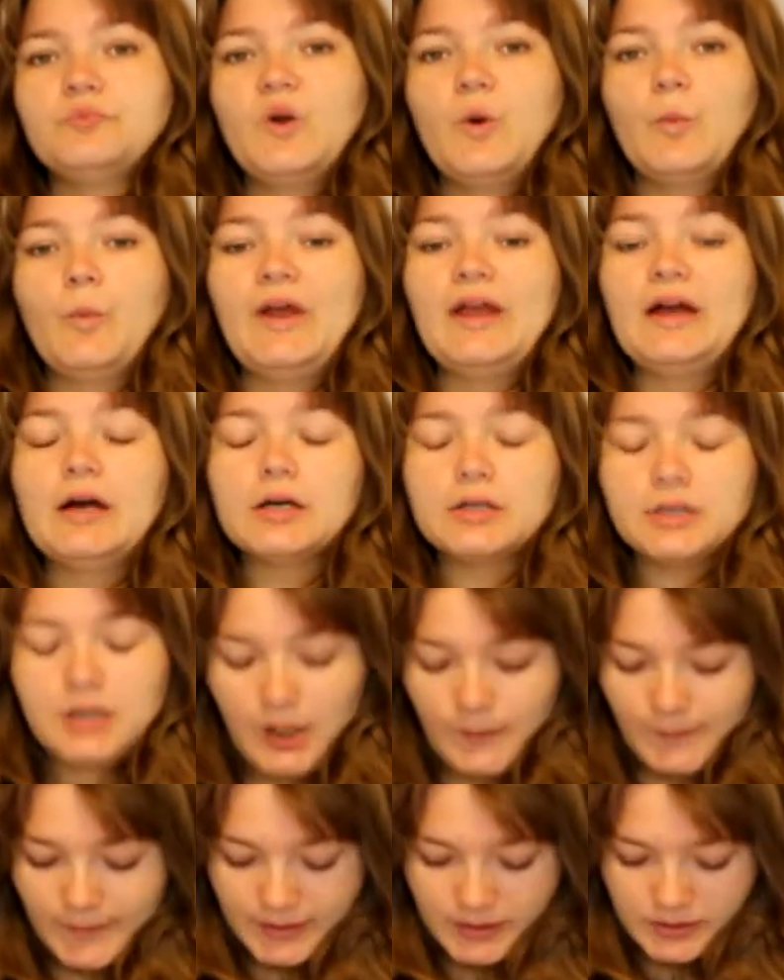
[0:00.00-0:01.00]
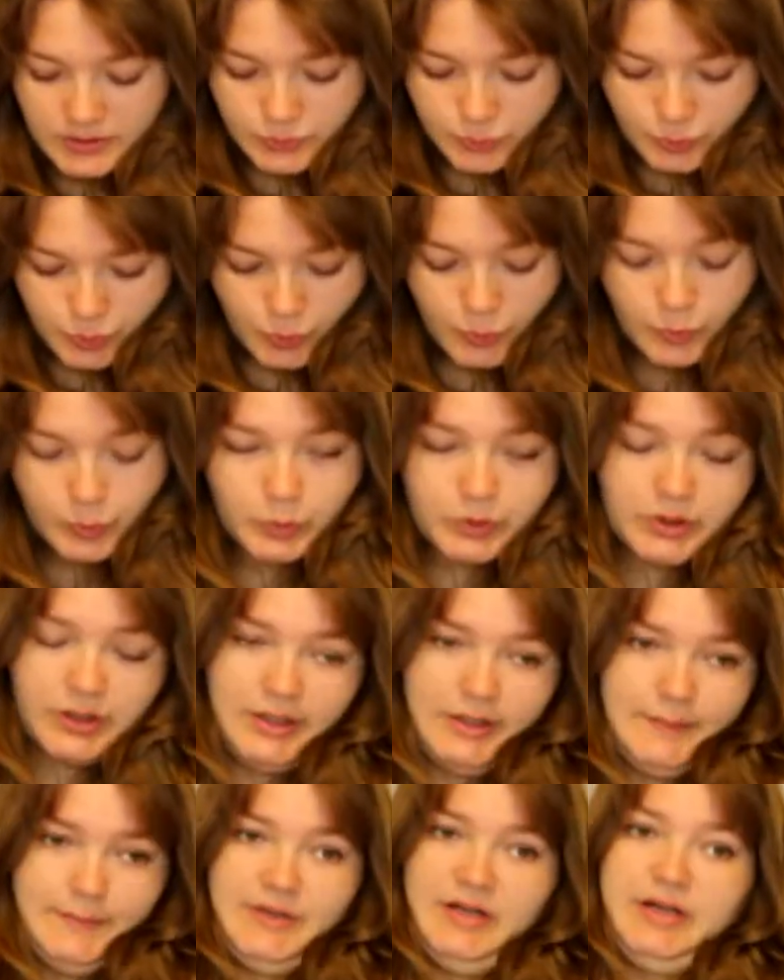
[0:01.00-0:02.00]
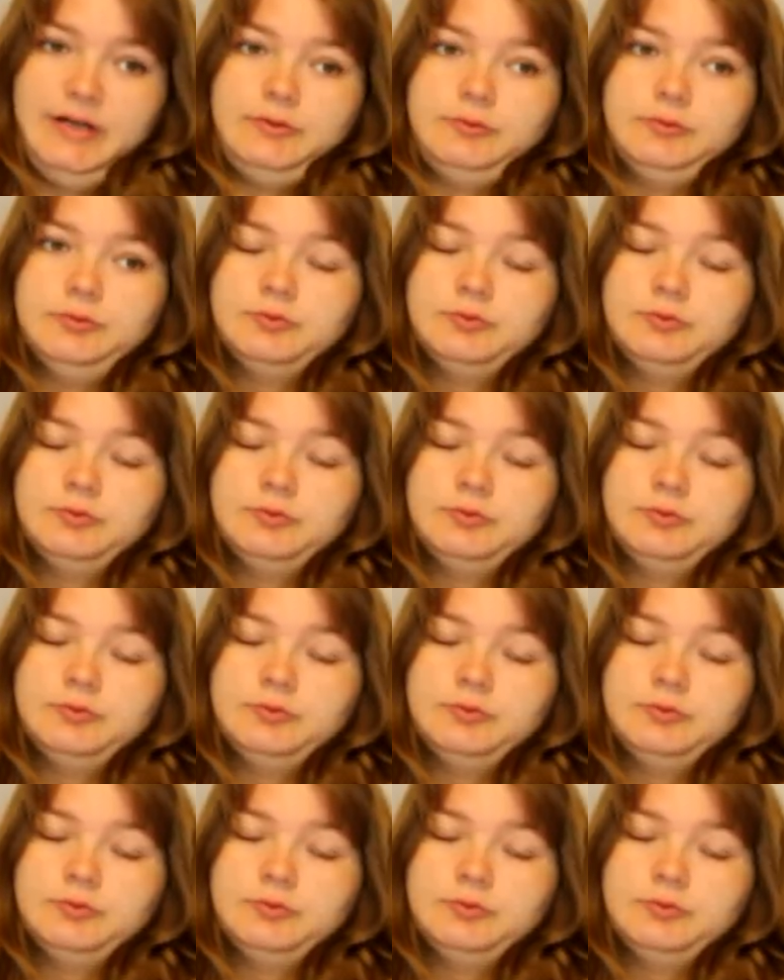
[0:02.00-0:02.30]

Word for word: we are going to talk about